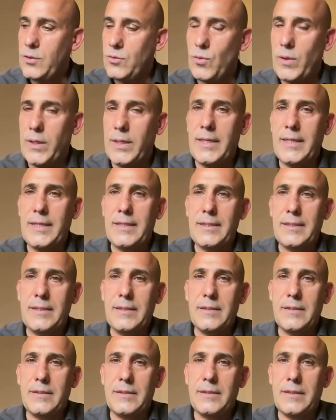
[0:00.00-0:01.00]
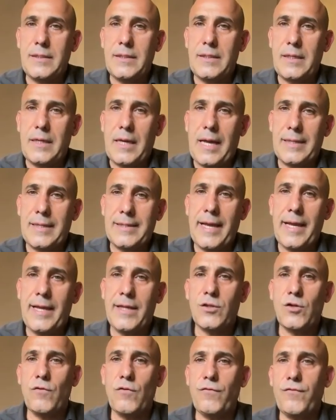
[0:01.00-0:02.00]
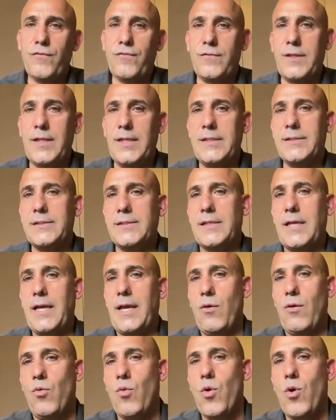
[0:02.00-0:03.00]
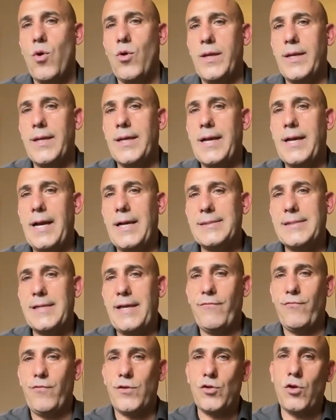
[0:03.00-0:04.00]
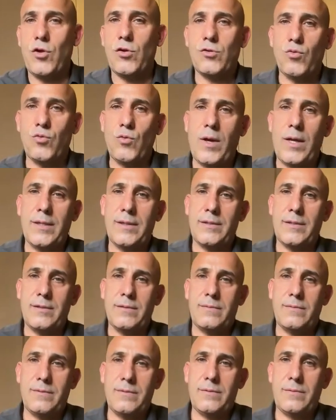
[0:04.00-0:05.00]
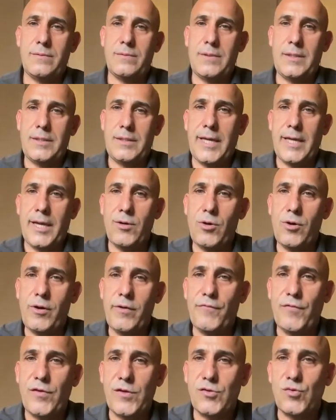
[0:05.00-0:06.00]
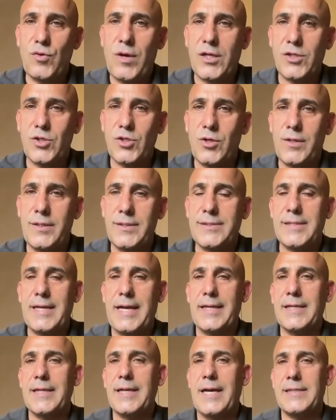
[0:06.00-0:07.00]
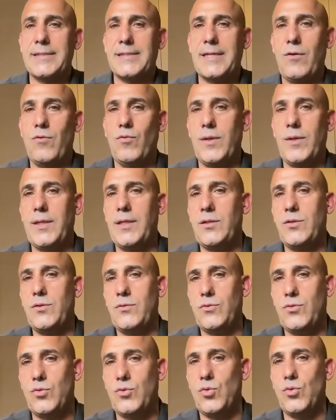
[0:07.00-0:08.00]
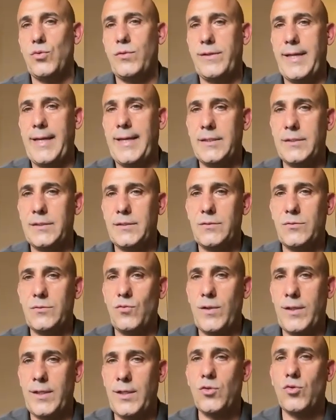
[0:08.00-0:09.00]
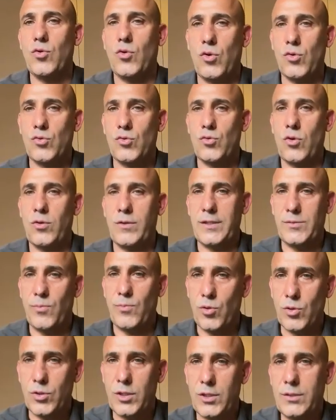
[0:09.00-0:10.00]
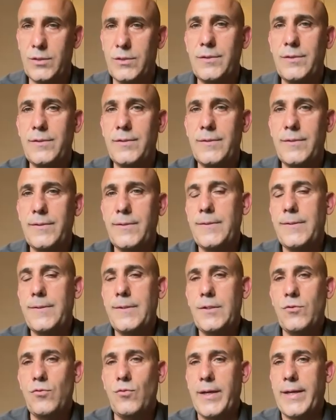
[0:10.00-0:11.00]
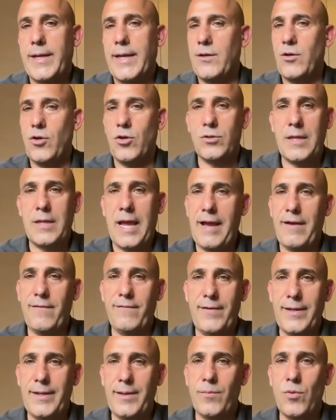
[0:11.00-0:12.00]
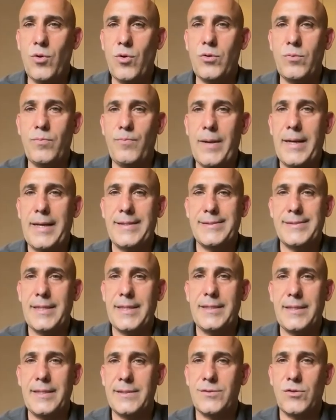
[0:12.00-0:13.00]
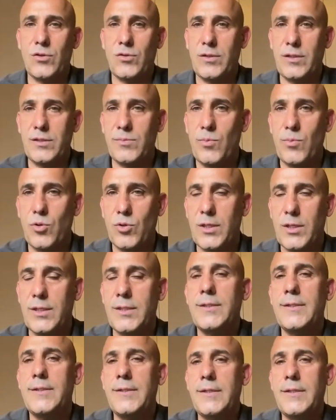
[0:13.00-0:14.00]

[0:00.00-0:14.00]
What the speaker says: really, at the end of this war in Gaza, if we don't want terror infrastructure inside Gaza, we need 2 things. We need to control this border. We cannot have any more Palestinians on this border.